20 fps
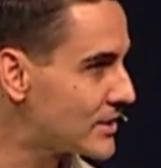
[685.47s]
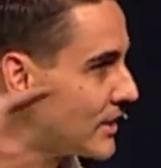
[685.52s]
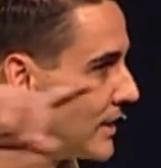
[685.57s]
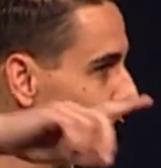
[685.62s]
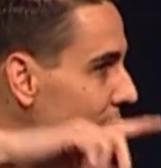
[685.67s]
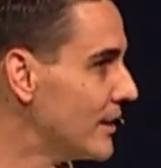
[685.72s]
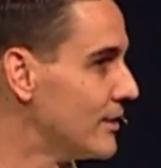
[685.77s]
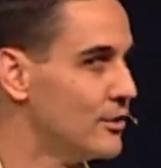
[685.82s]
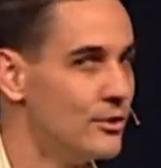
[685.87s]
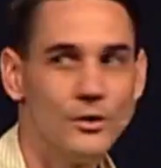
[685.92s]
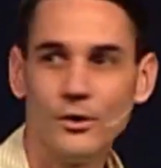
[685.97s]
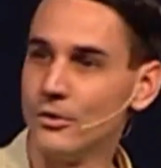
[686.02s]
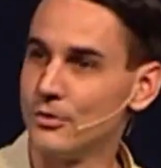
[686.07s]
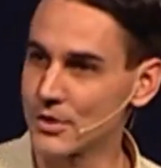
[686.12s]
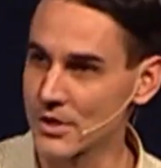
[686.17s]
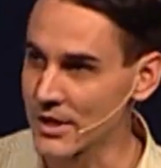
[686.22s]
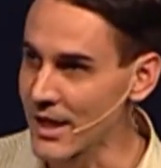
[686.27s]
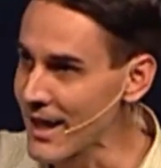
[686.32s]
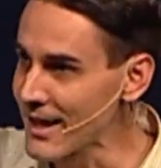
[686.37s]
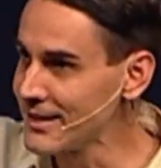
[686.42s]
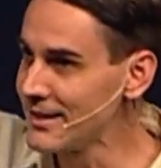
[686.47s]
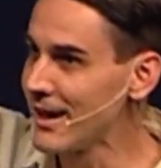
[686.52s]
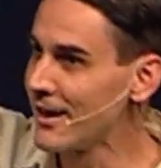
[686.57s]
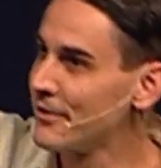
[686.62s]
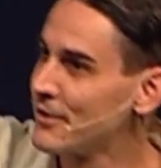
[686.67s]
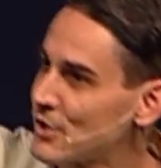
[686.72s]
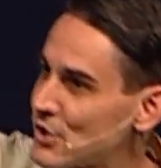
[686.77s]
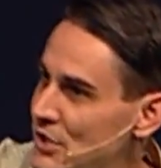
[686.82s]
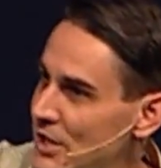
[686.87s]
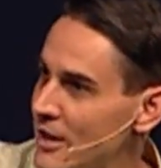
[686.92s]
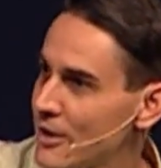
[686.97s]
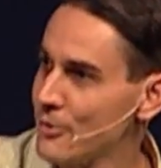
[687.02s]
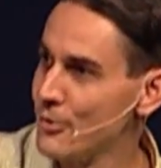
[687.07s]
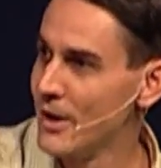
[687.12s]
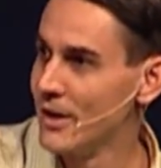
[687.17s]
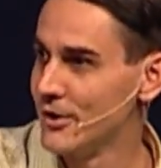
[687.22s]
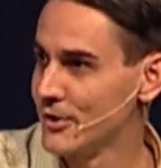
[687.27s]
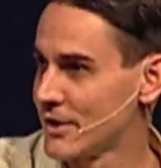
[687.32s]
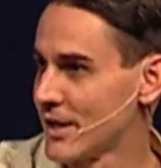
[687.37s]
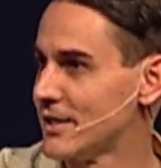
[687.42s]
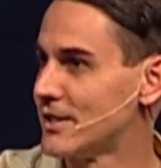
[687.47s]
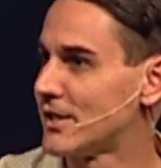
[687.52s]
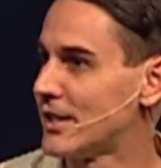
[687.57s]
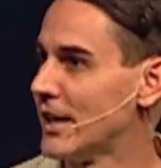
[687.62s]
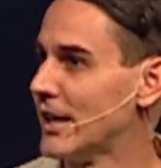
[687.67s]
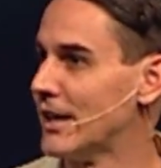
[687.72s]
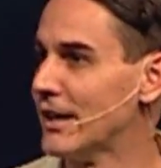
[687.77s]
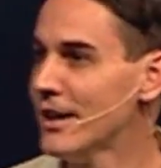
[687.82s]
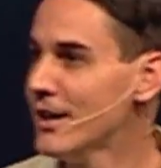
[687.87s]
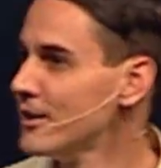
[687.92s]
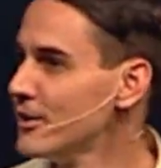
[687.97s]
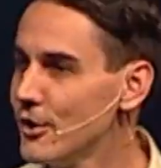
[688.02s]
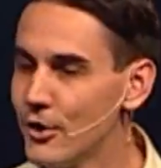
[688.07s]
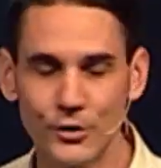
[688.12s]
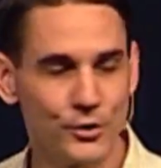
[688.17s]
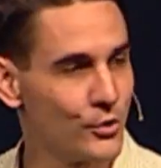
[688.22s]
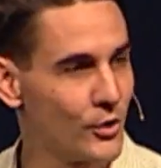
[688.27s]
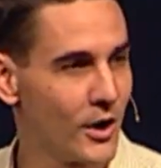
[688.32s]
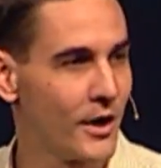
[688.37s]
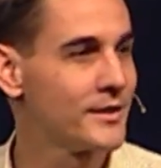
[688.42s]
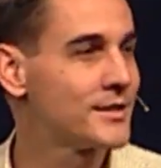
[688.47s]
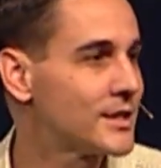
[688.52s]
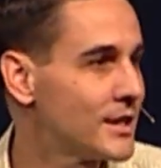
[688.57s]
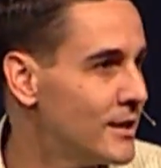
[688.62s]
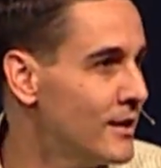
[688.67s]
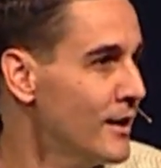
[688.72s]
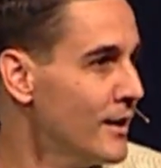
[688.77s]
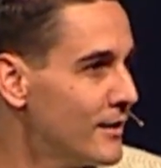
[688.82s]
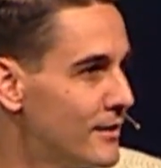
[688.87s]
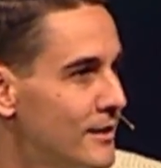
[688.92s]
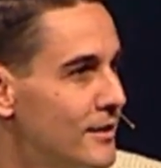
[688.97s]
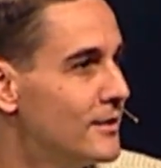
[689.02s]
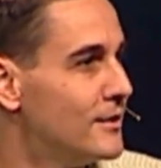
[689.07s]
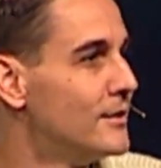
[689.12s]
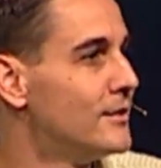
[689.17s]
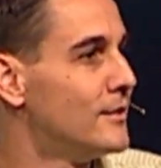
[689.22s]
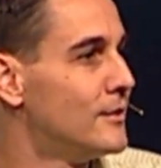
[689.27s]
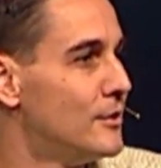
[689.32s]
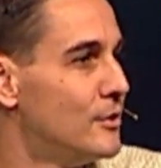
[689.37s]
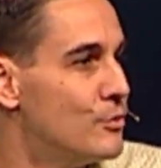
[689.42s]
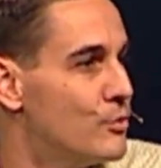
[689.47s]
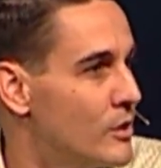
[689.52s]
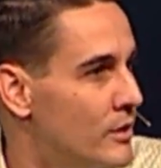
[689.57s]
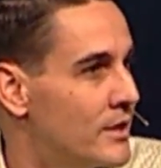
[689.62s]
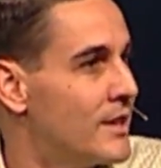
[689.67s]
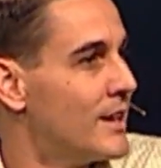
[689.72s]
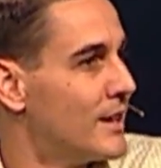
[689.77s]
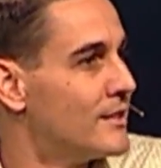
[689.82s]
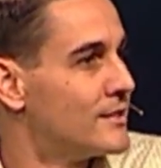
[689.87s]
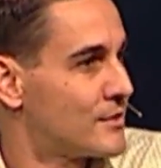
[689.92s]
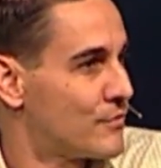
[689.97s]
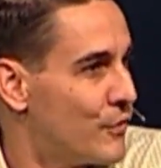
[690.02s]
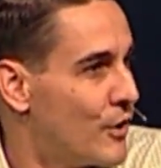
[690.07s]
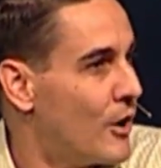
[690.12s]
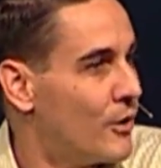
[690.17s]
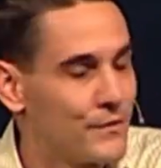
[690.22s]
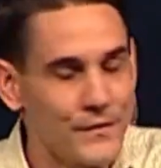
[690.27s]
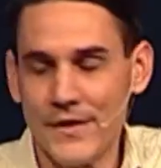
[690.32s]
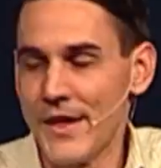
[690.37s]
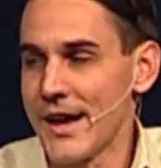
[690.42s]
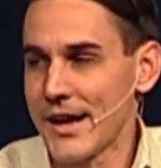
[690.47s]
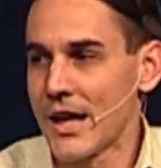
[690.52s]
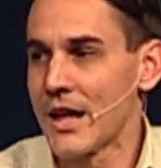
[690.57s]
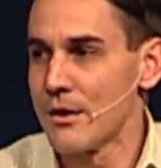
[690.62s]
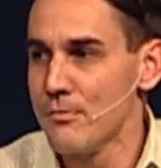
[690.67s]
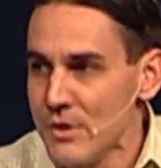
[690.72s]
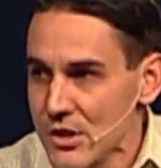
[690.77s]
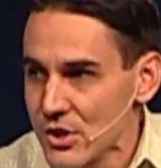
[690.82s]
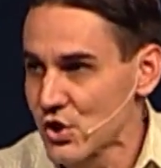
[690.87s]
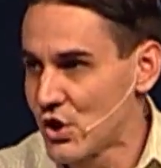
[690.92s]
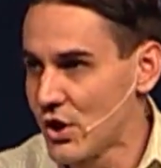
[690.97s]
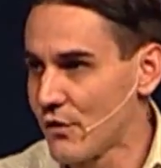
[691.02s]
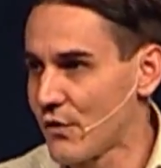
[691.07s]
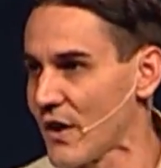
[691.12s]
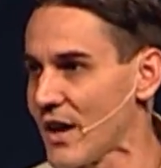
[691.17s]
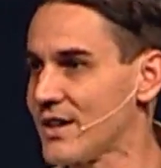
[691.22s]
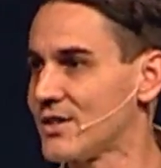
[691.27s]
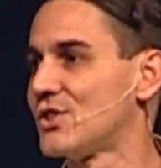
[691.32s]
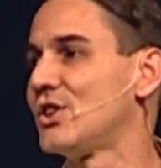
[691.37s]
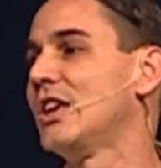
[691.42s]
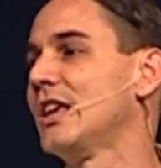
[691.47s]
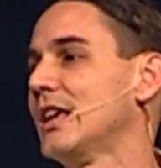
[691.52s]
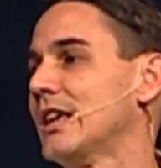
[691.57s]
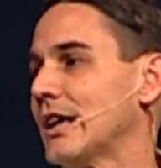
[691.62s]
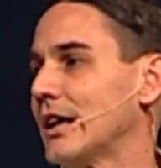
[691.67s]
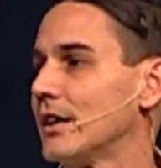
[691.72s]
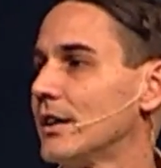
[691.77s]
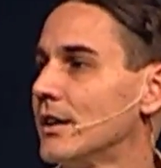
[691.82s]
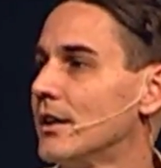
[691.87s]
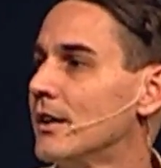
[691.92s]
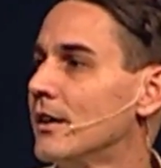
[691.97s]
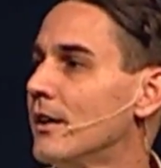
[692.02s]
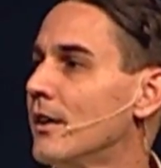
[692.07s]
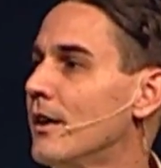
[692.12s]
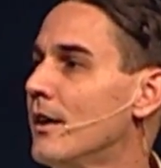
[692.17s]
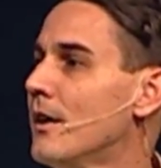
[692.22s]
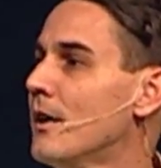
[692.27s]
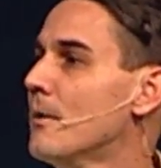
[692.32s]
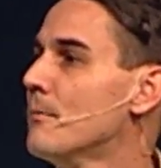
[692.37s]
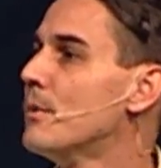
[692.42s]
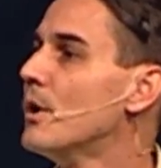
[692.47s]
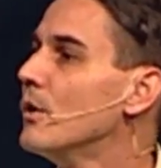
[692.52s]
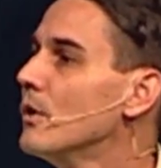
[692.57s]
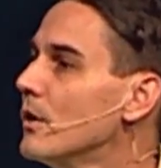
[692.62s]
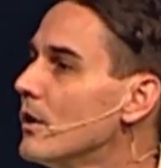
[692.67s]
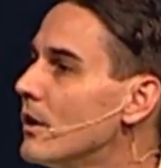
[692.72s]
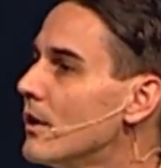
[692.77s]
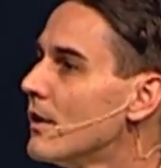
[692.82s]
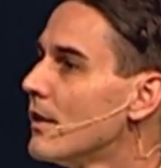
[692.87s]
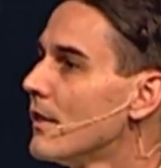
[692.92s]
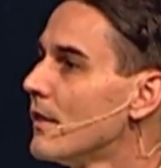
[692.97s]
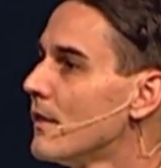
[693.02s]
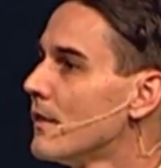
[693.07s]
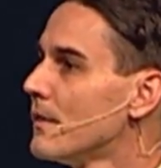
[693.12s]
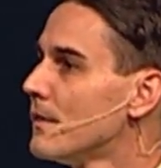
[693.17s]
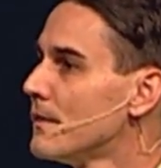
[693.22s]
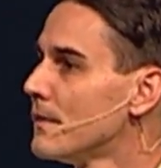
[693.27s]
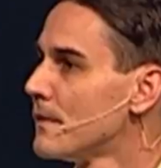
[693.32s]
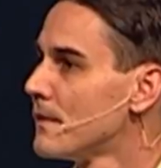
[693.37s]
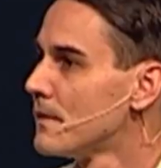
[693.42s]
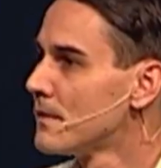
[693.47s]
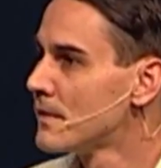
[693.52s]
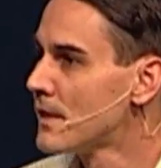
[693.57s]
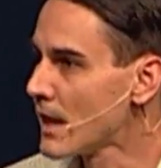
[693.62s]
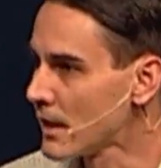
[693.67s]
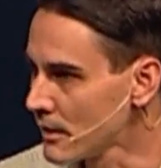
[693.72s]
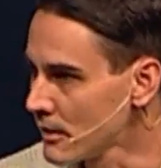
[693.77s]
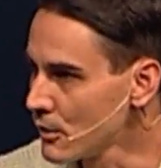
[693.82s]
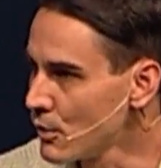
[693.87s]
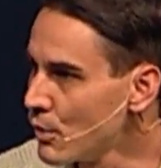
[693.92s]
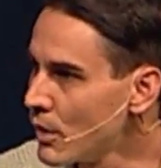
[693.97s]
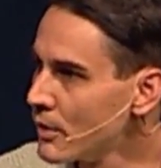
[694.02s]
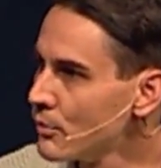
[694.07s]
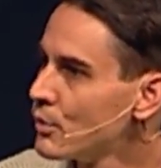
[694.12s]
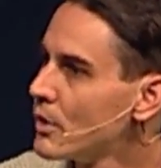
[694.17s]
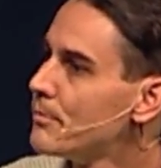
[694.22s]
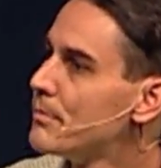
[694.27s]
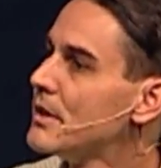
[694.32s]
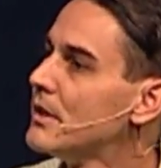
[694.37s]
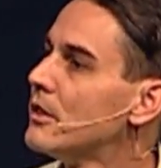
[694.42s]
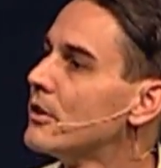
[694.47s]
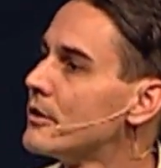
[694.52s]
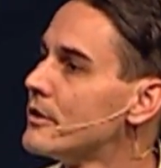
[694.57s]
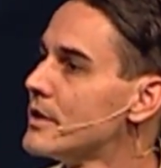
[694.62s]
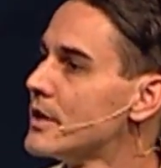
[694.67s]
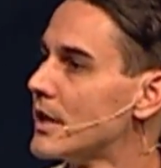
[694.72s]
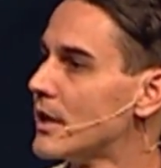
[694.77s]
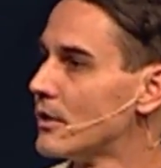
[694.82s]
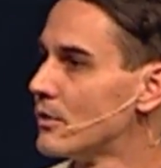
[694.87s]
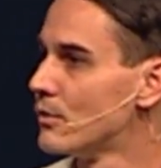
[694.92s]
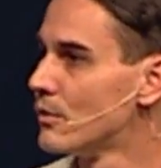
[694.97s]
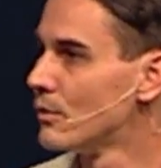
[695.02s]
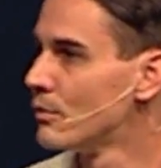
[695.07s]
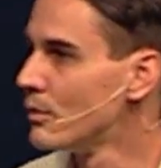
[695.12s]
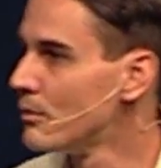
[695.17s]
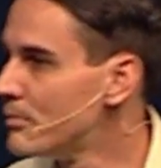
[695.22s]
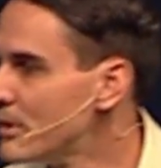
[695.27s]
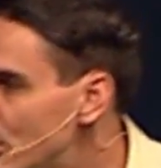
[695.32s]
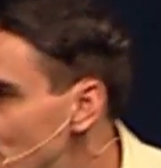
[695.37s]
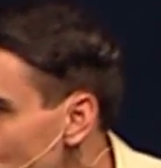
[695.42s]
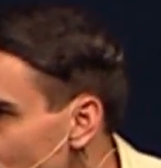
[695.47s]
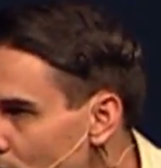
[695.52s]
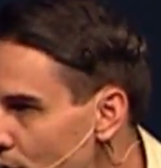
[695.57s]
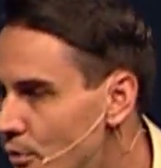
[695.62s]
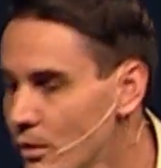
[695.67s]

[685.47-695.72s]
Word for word: king. You don't slide down the stairwells as king. You don't do all, see, you wouldn't get involved in that kind of mischief as king. But that little one would be learning, would be growing,